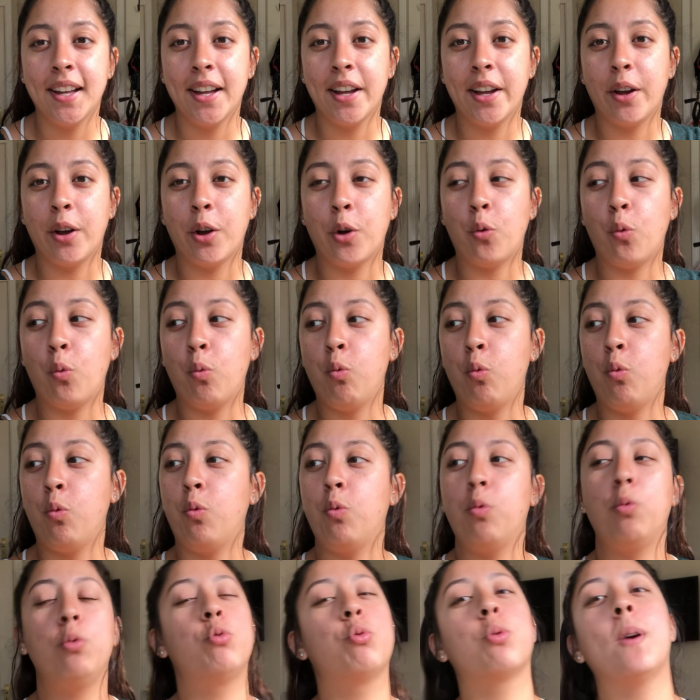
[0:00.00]
So
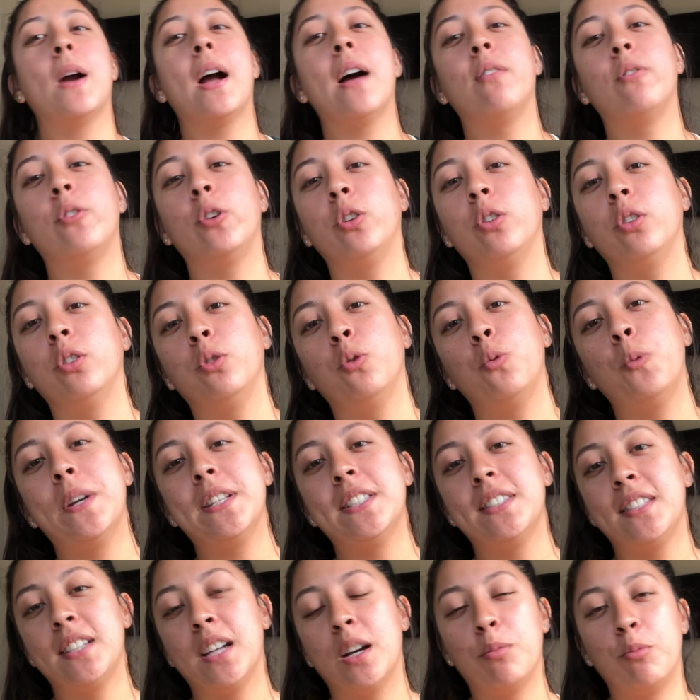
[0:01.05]
thank you guys
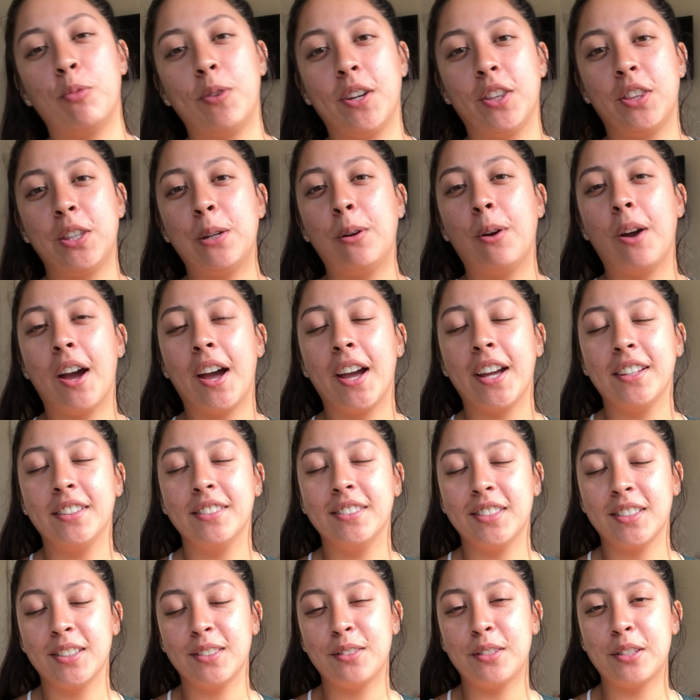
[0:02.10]
so much for watching this
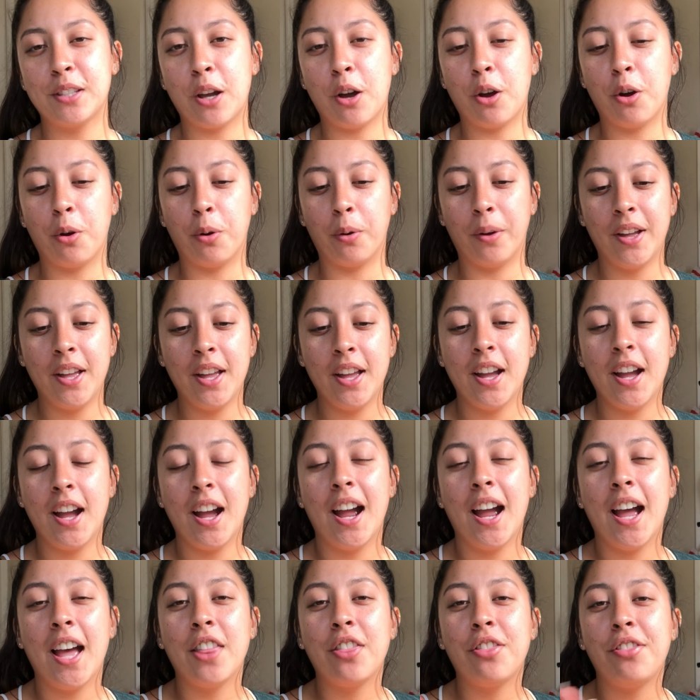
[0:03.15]
video. Until next time,
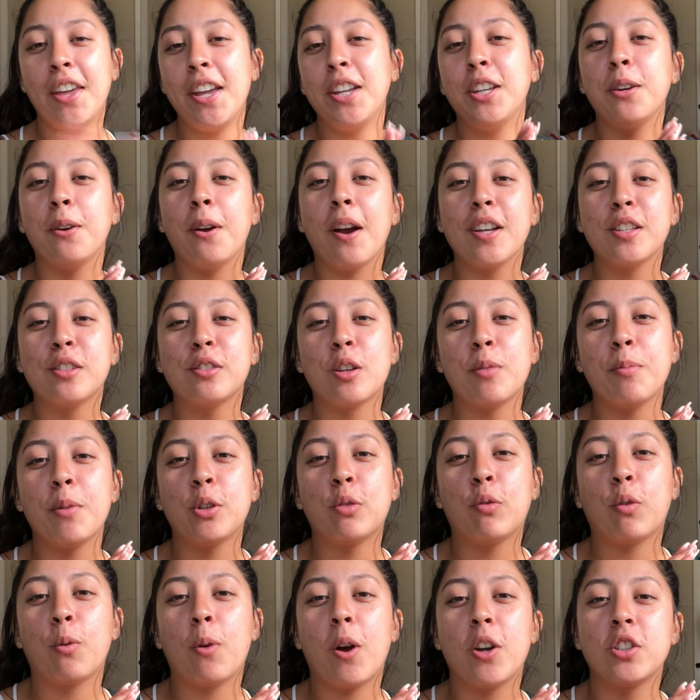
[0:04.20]
my peeps, I don't know when
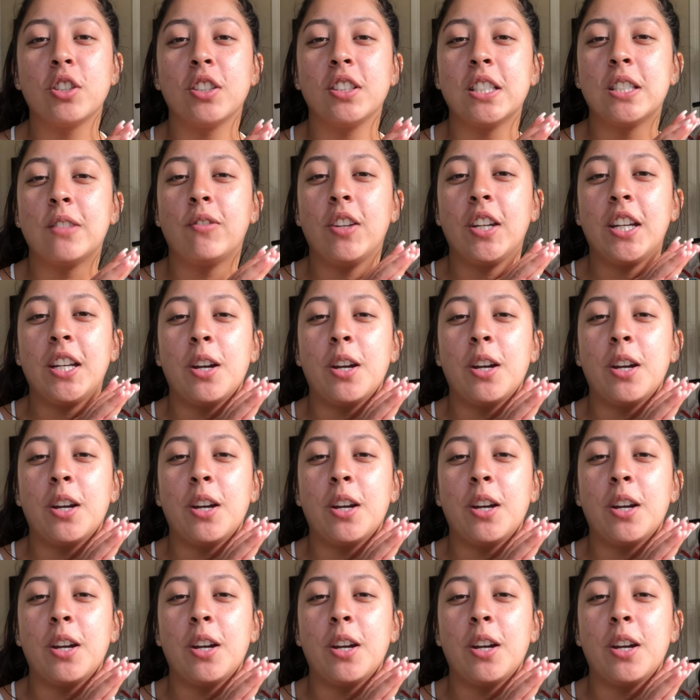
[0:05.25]
that will be.